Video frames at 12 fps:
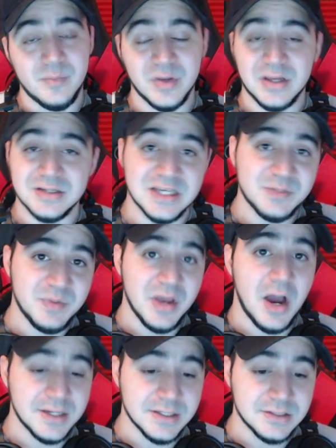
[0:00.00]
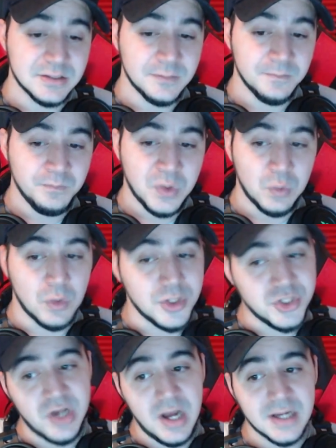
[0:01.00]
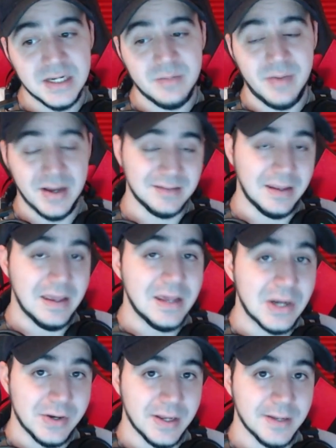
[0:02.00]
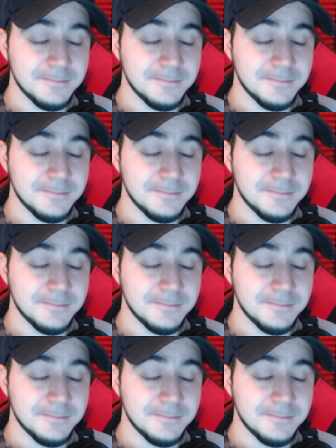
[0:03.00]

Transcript: Because let's be honest, when you're talking about the internet